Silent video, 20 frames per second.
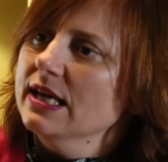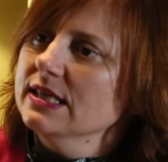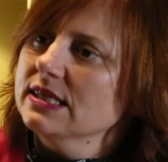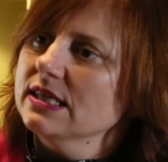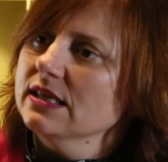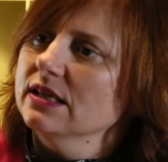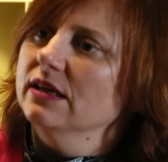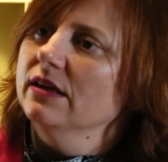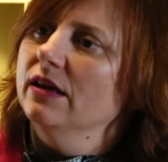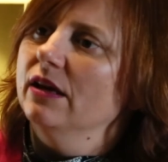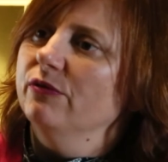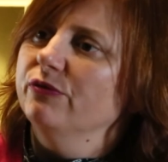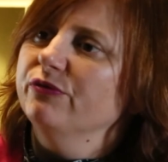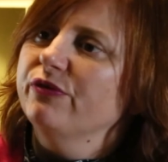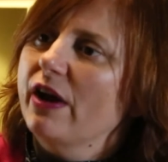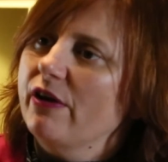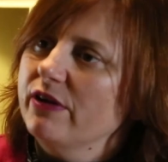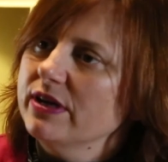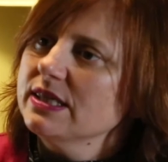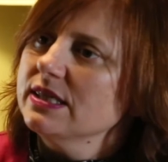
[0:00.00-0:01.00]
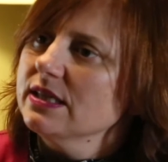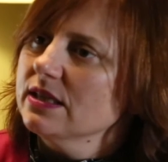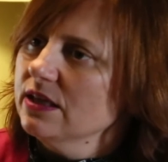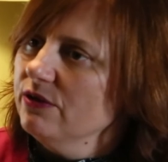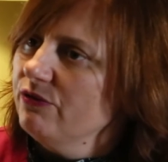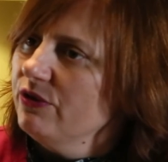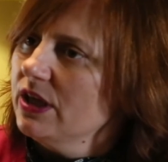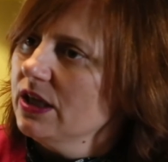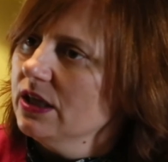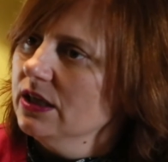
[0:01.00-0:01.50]
a very
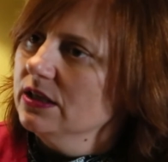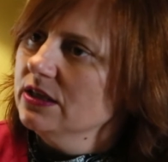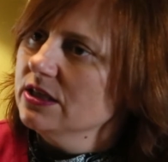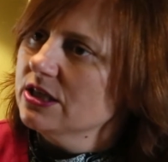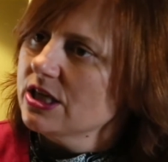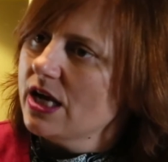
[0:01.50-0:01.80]
significant